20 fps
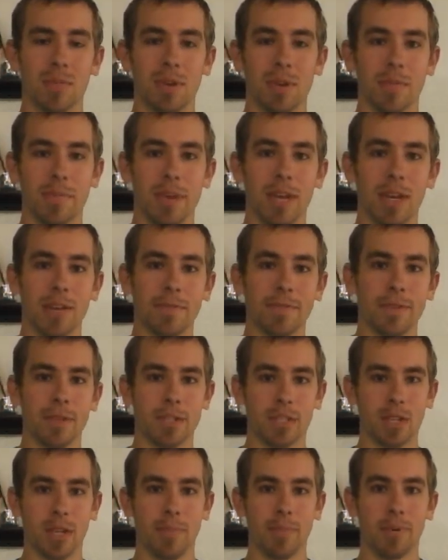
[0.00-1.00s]
my beta
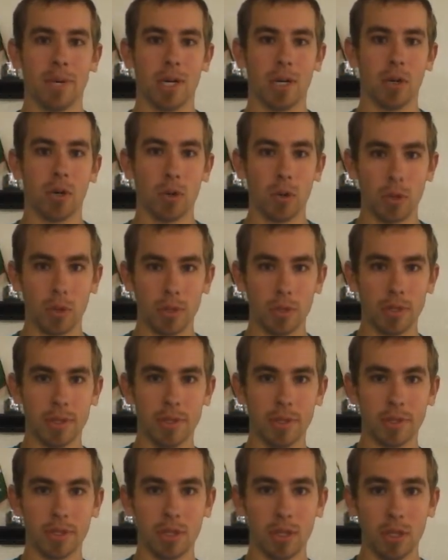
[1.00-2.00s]
fish I bought earlier
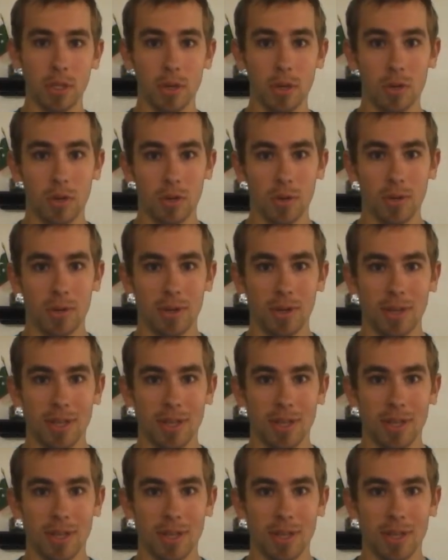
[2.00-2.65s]
this year